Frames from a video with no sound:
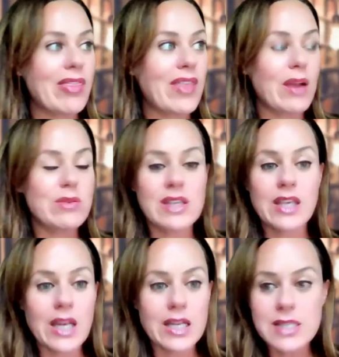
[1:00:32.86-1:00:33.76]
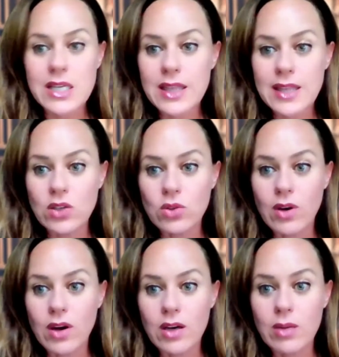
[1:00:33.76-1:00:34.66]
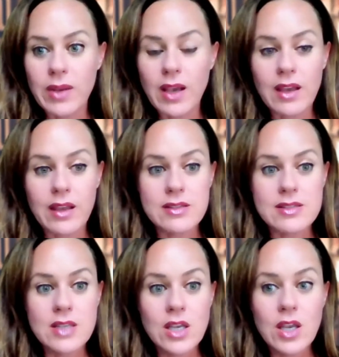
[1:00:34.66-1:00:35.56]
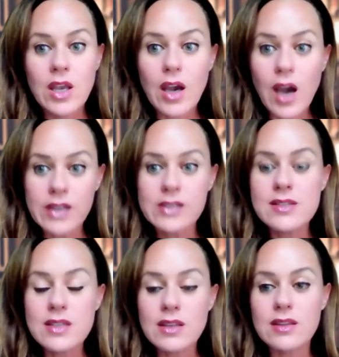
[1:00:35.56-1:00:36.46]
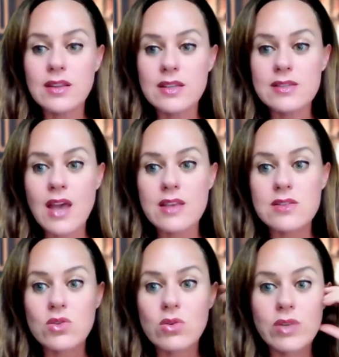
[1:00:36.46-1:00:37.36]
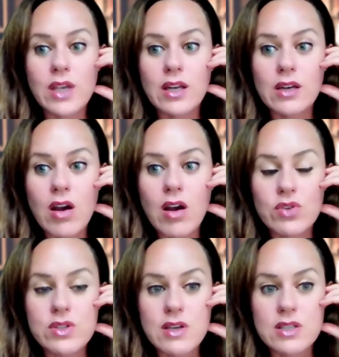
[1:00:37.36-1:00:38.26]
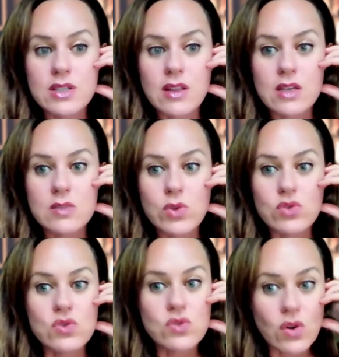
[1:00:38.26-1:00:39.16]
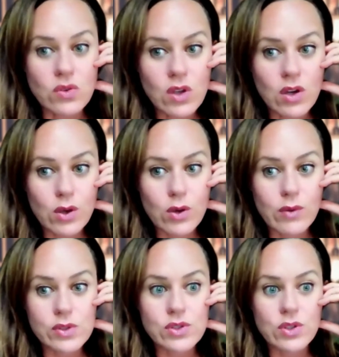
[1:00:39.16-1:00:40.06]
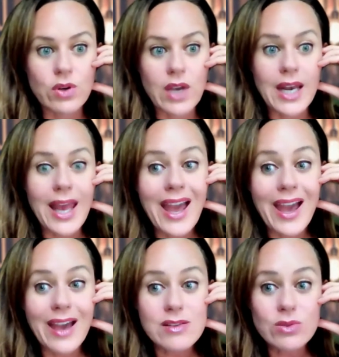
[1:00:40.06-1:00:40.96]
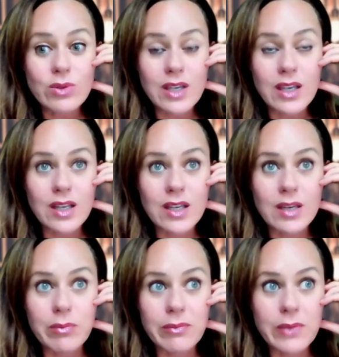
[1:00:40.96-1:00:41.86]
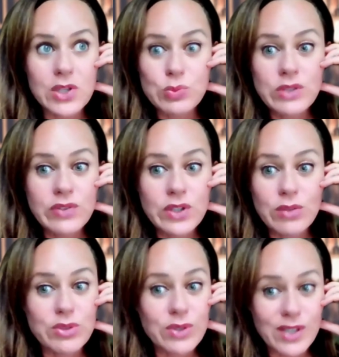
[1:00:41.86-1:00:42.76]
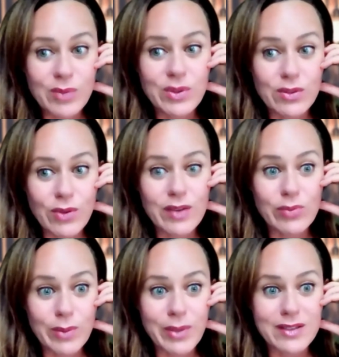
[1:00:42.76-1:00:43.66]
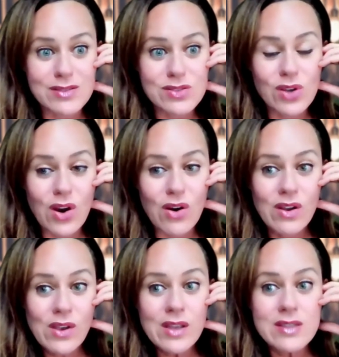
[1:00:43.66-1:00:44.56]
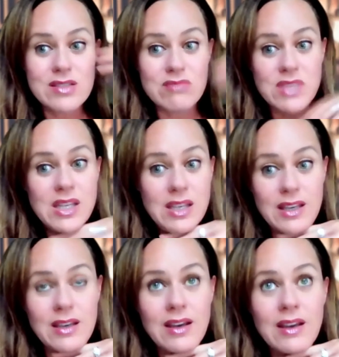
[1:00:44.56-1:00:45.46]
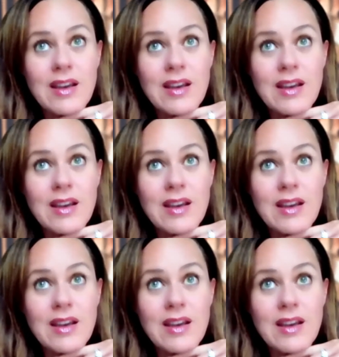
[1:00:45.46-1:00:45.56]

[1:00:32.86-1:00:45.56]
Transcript: that I was like, can I send a thank you card? Because honestly, this has created conversation that has been so long overdue and has created much more of a community with a lot of women. So to me,